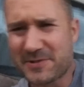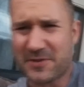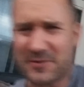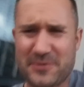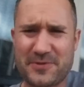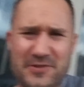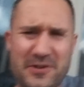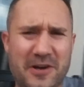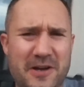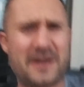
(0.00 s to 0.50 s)
so
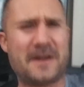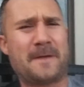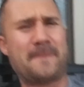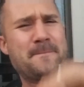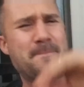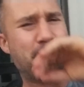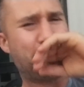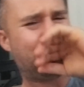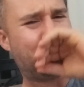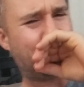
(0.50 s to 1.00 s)
sorry.
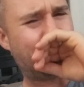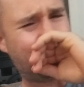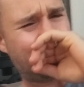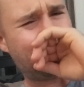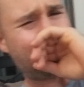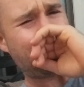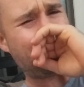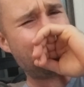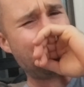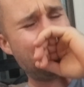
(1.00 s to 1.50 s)

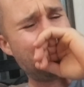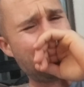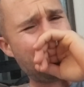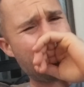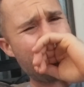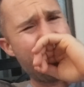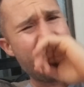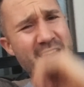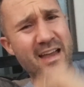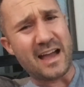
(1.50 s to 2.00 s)

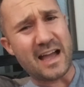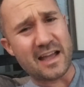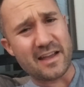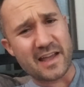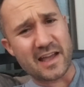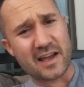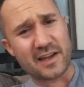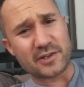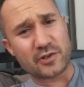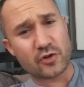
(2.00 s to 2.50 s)

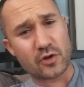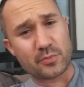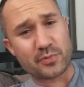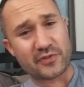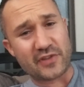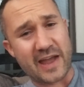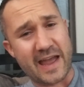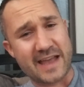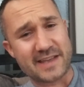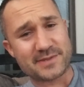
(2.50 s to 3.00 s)
I, I grew up
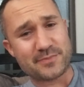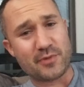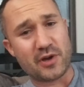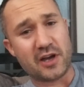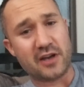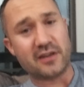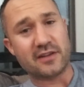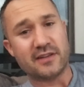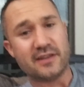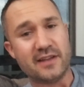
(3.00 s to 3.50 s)
with
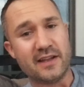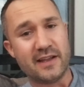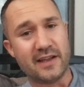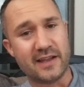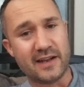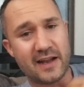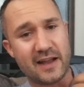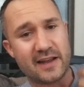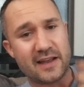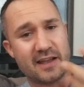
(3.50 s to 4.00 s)
asthma,
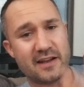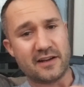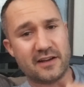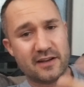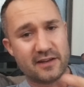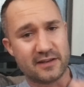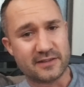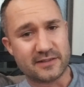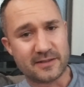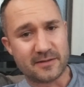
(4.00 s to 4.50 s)
and I got
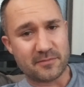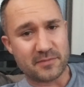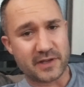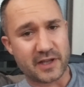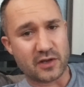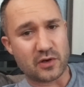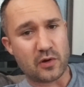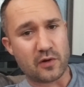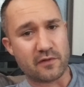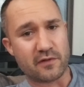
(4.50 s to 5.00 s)
a I'm
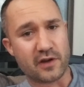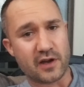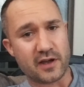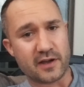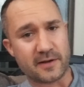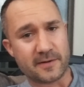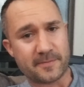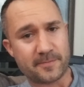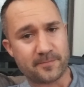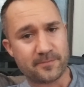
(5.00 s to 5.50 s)
getting over
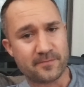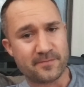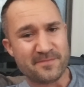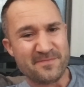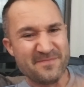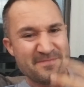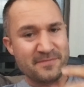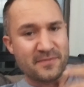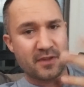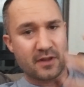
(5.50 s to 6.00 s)
a,
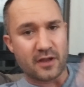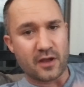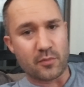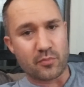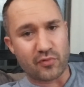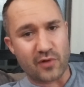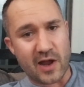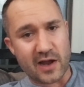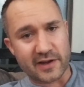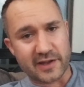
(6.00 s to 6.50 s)
a
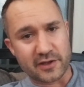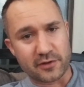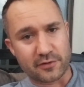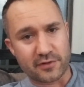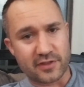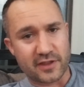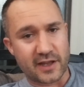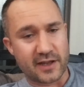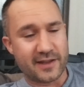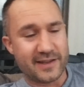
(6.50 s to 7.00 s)
bronchial
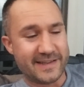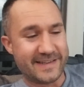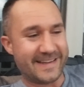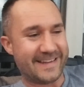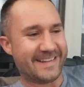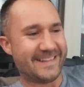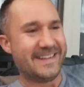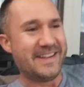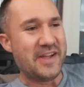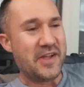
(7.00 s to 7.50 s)
thing.
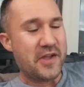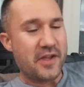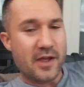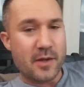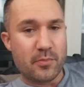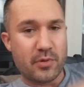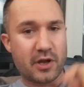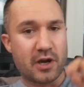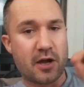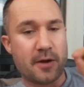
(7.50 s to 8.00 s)

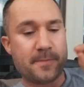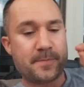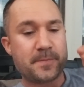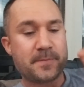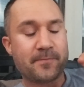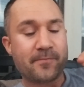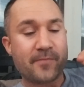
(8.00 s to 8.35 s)
But um,